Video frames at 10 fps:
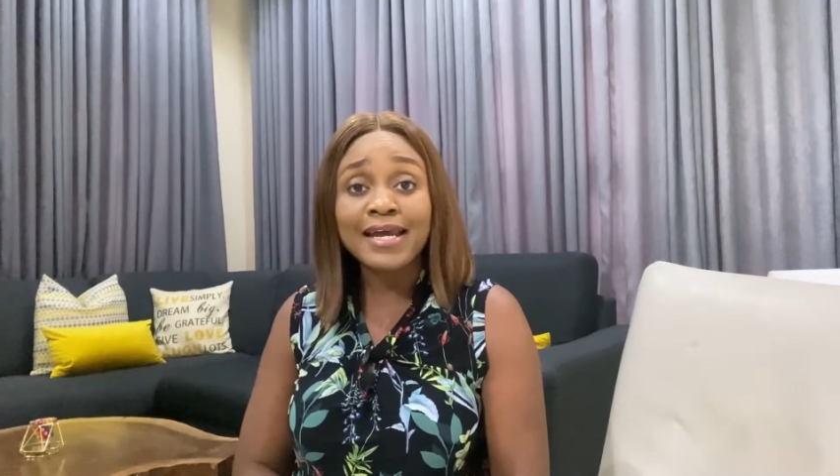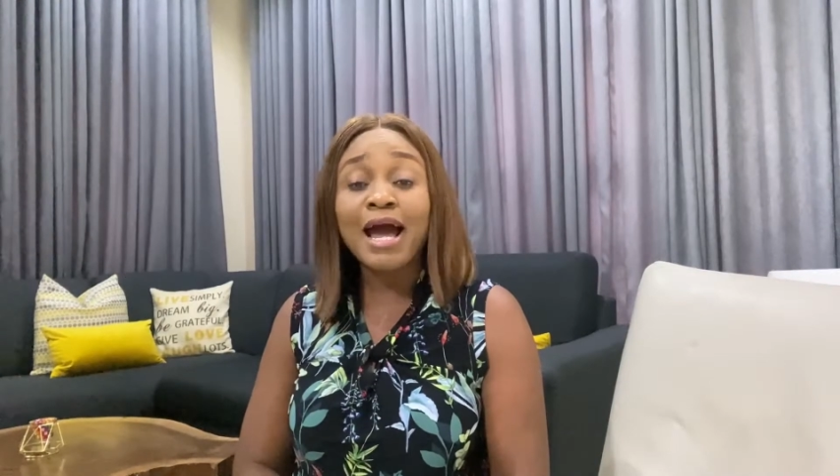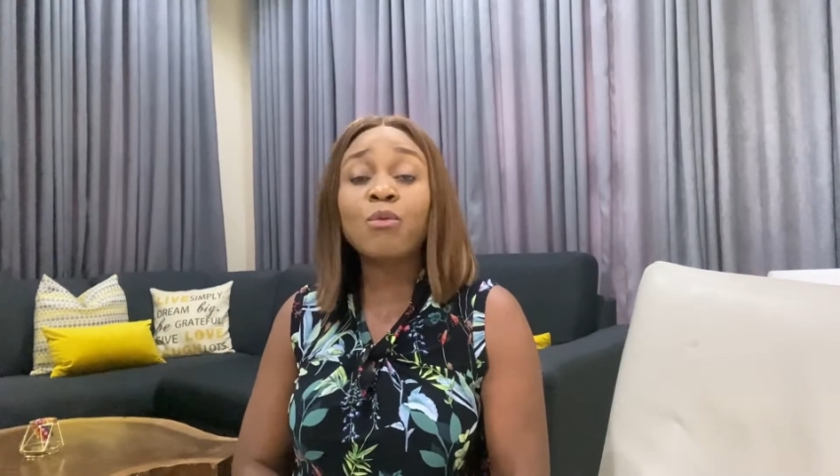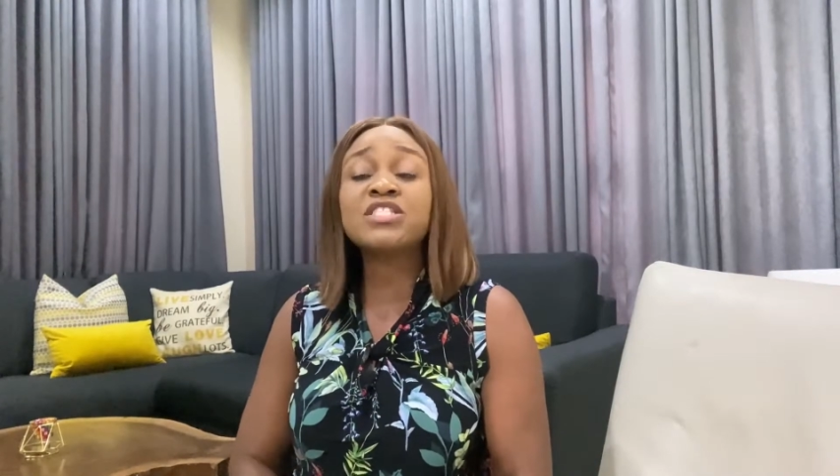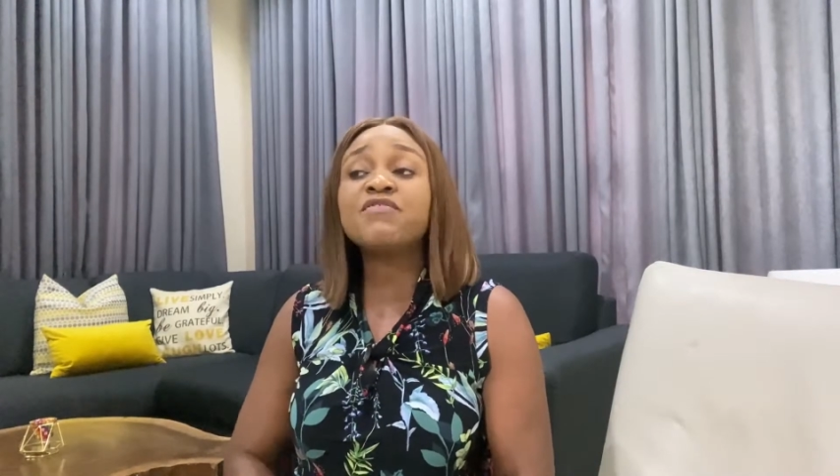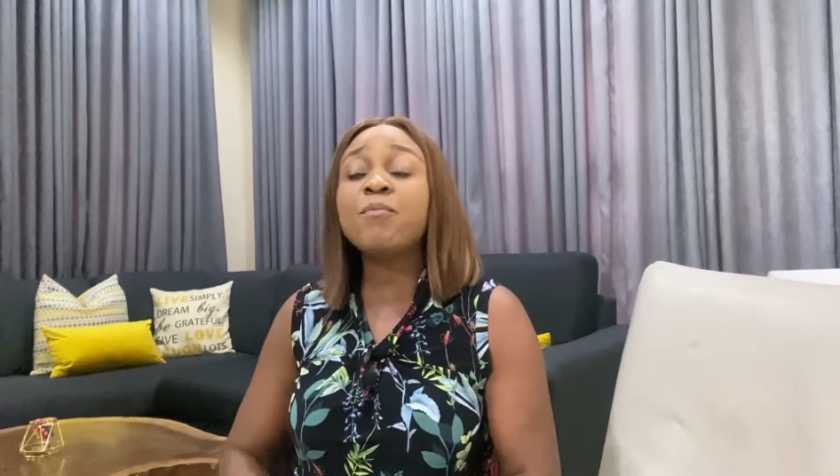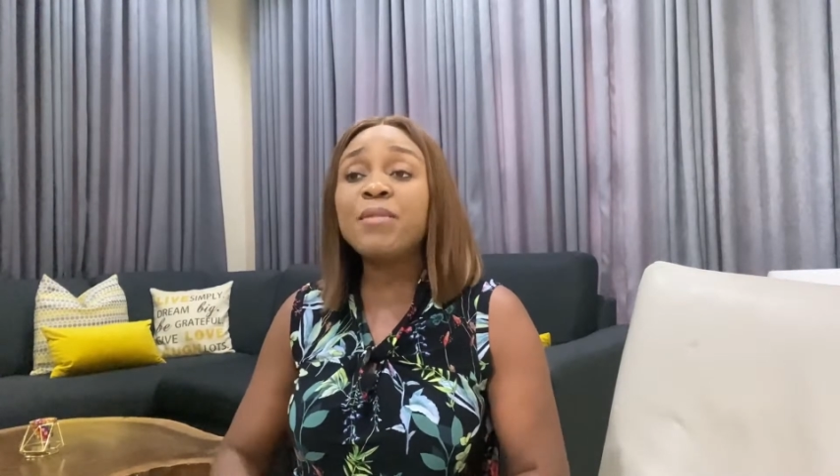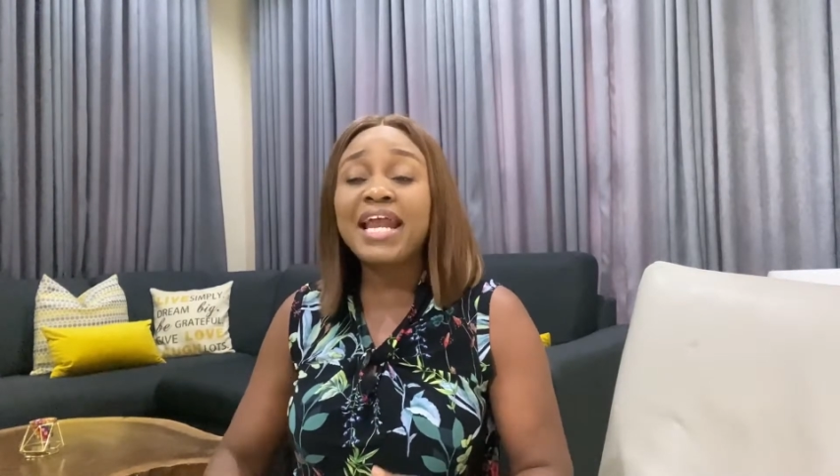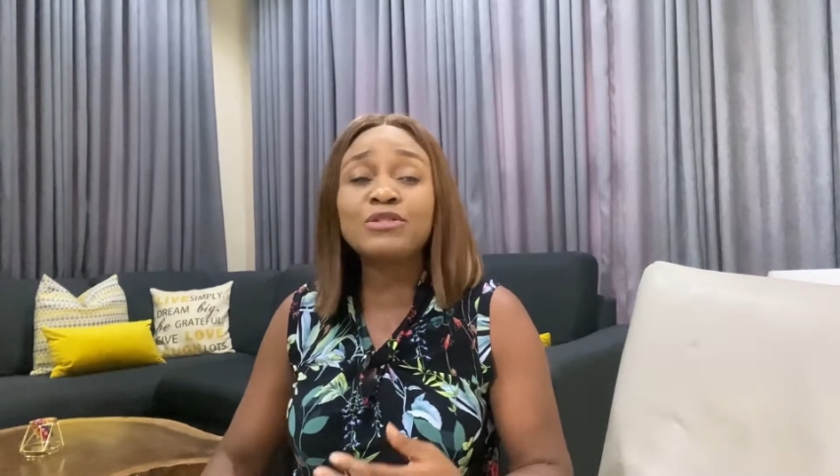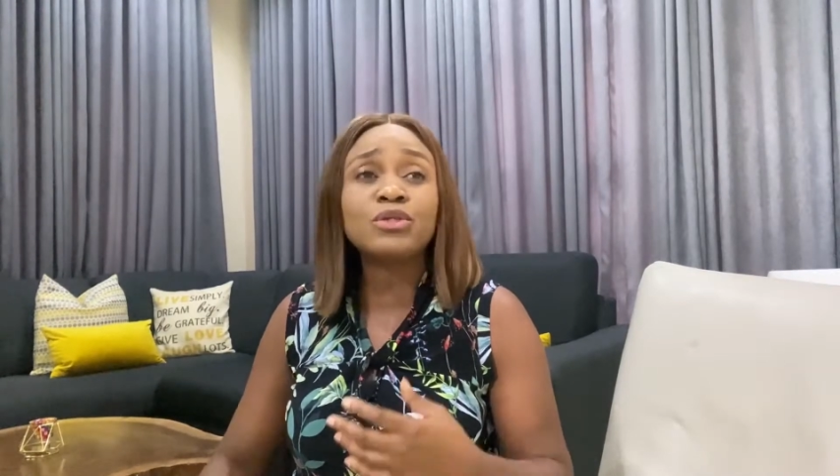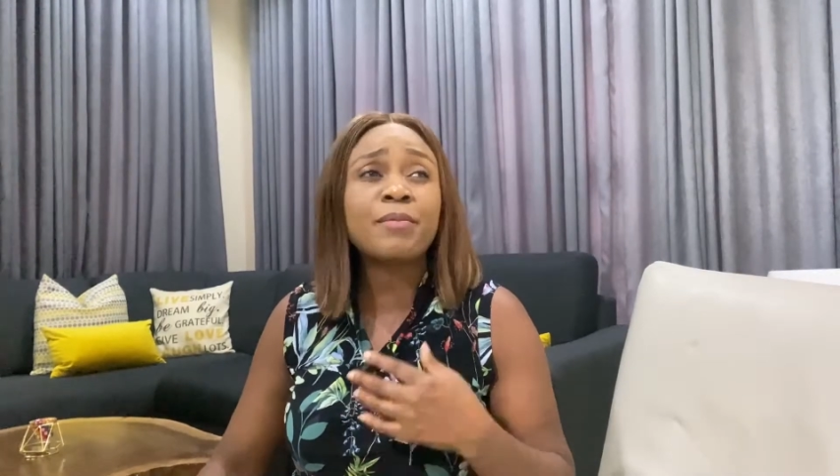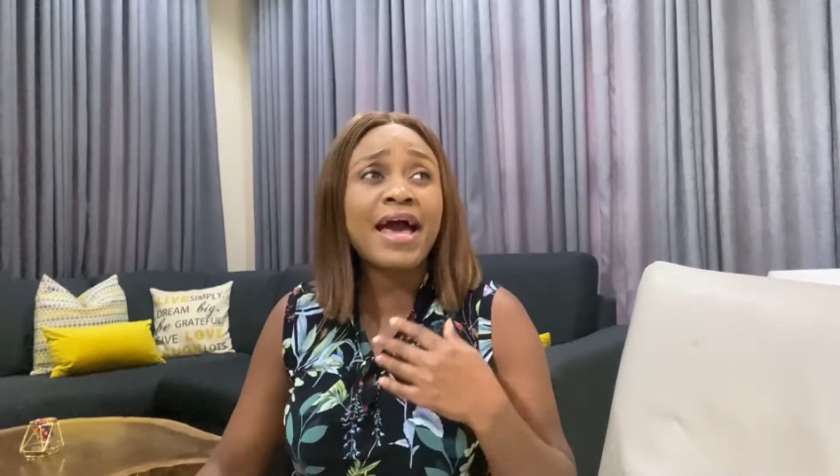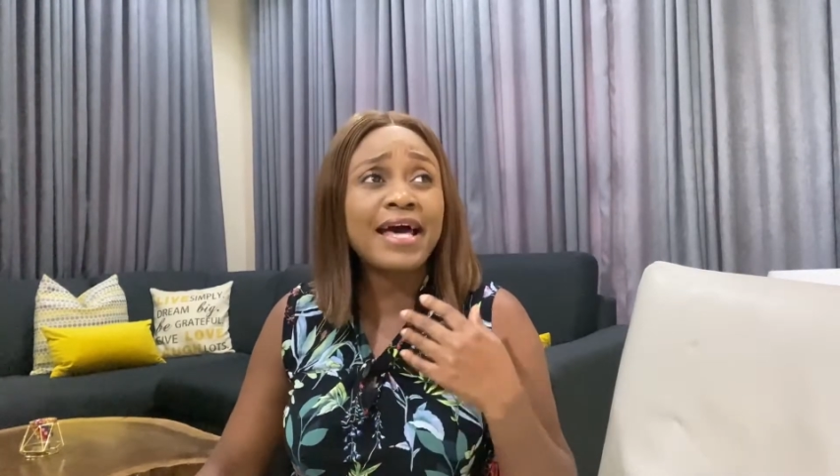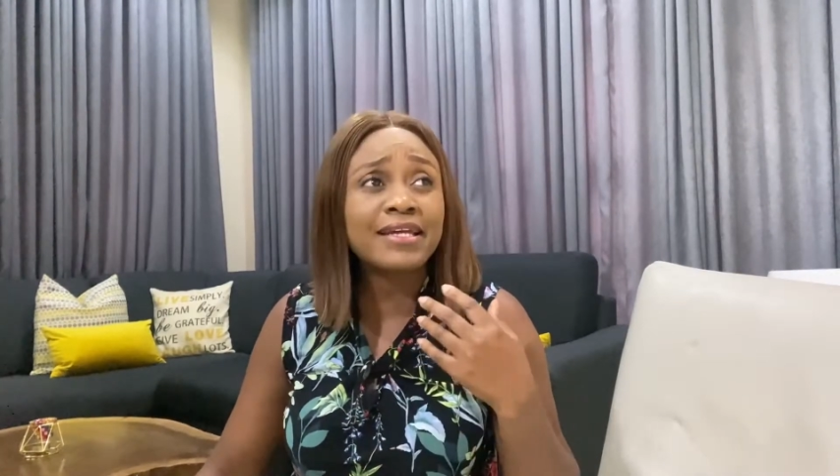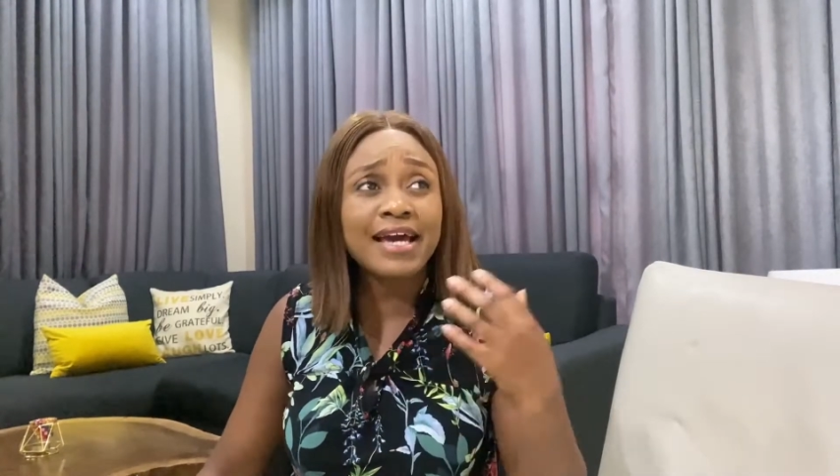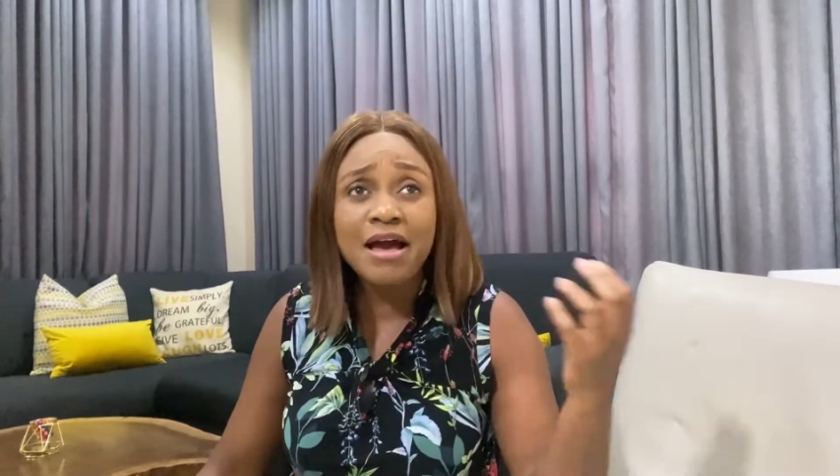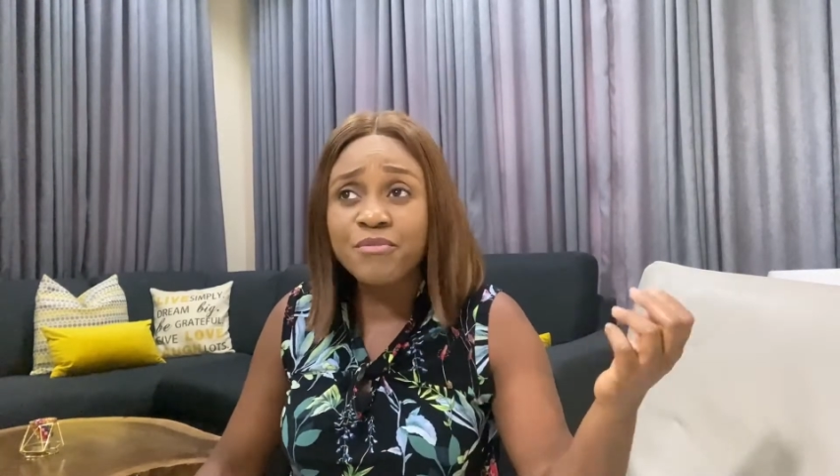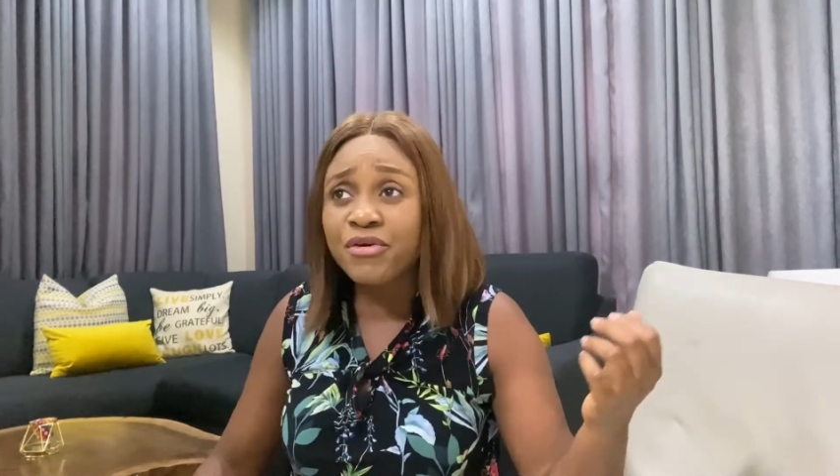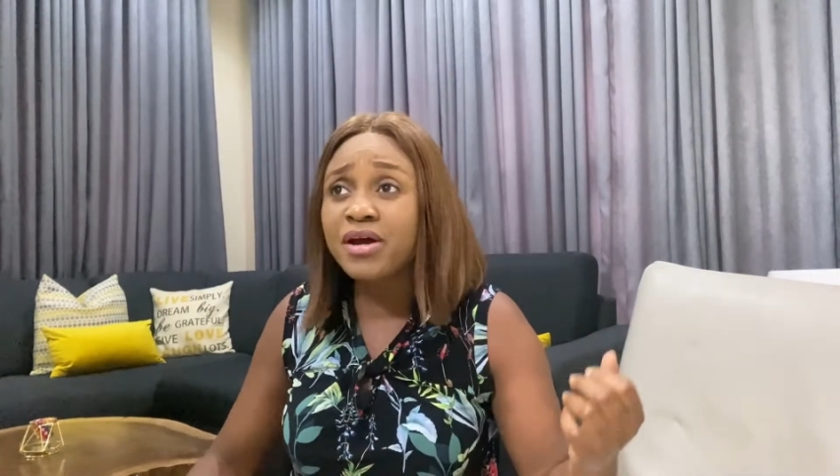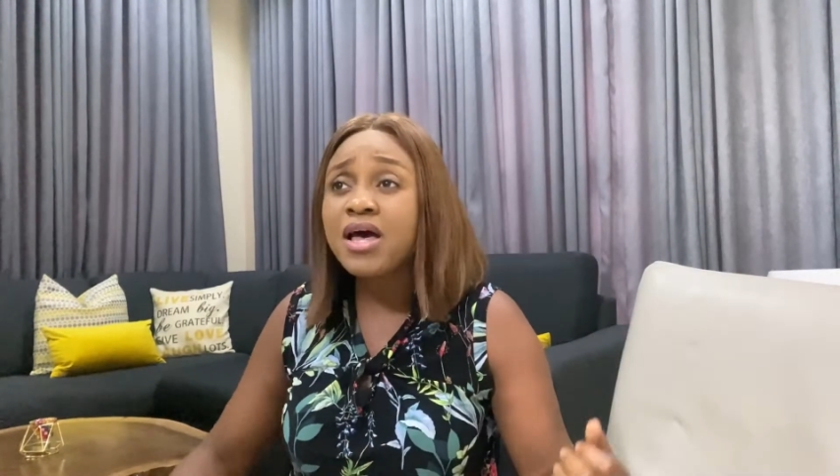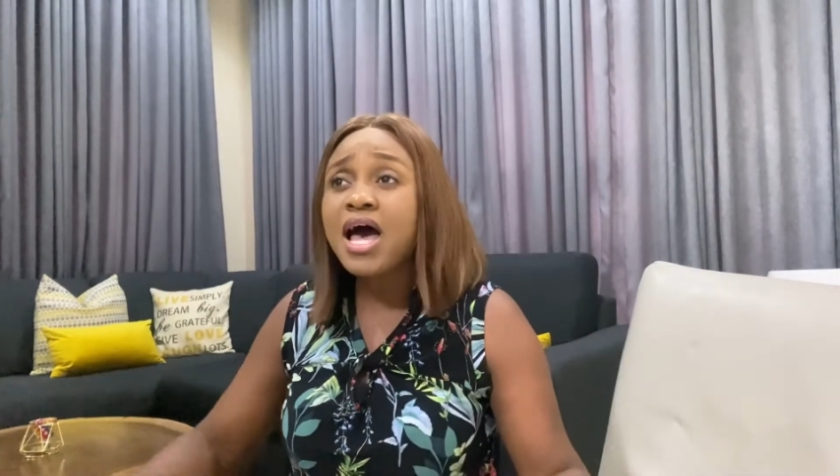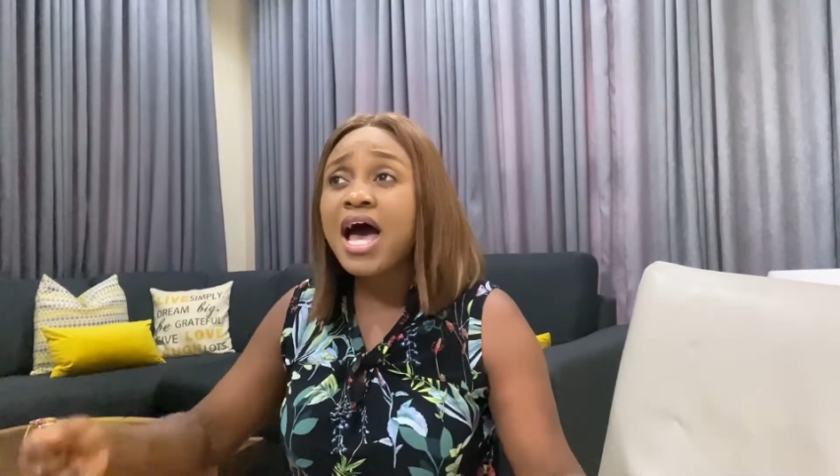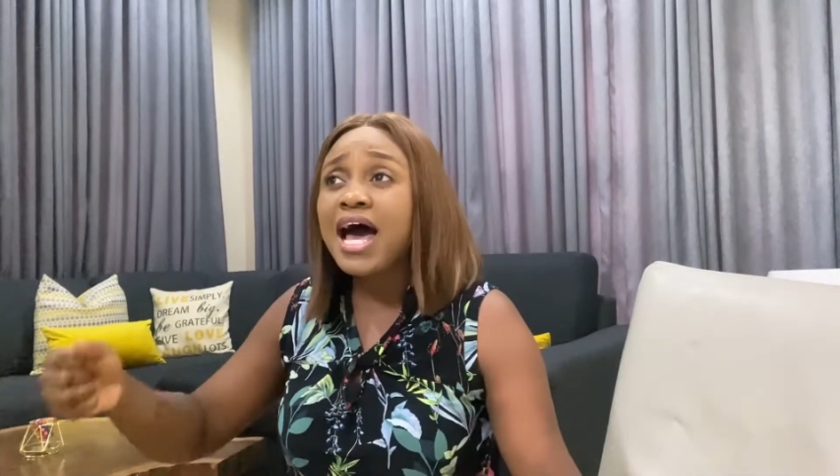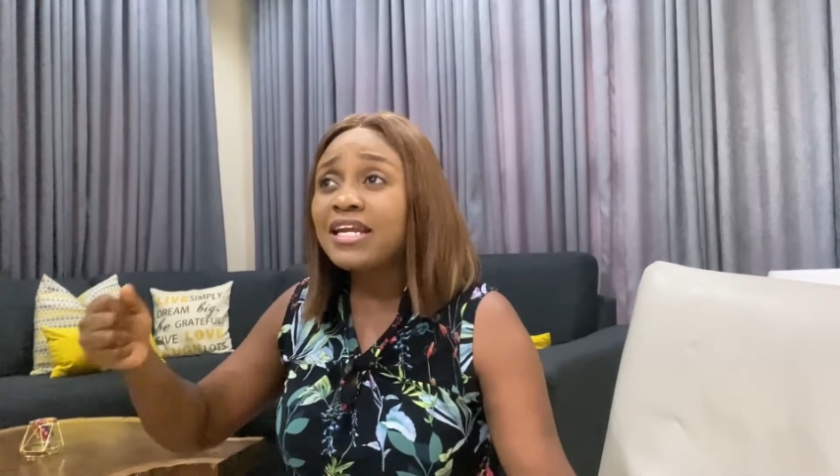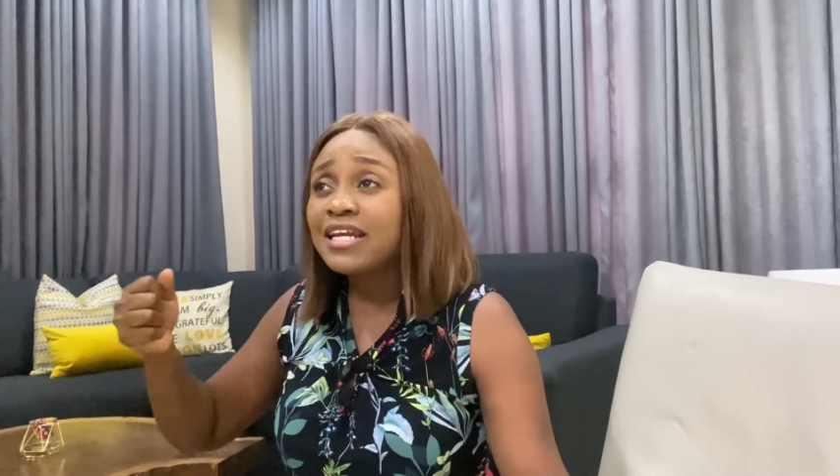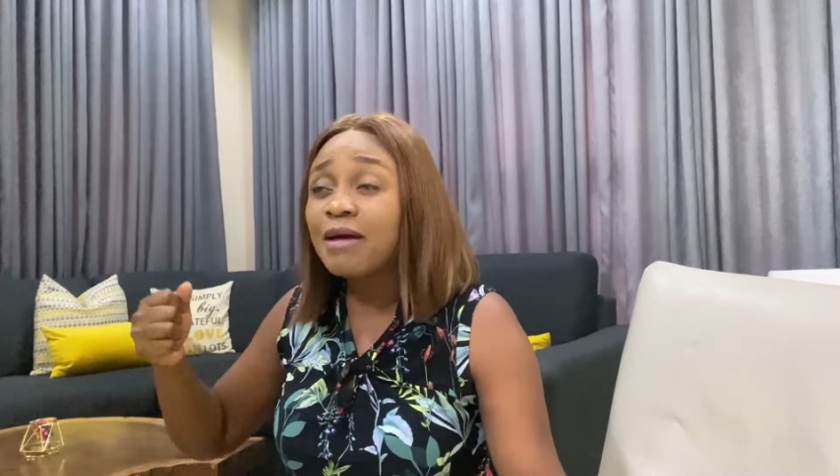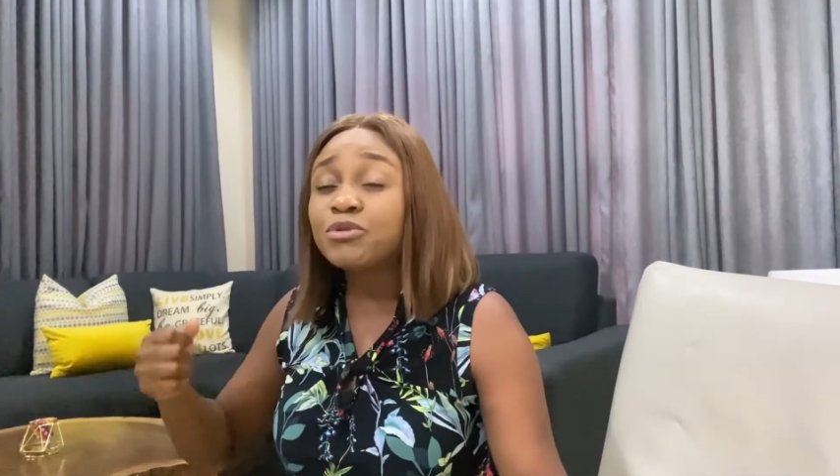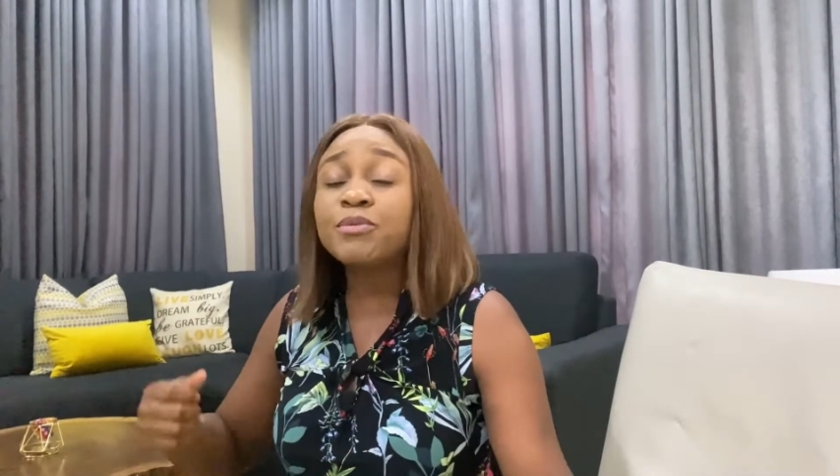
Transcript: I was even made. I told them I had a camera, I had a laptop.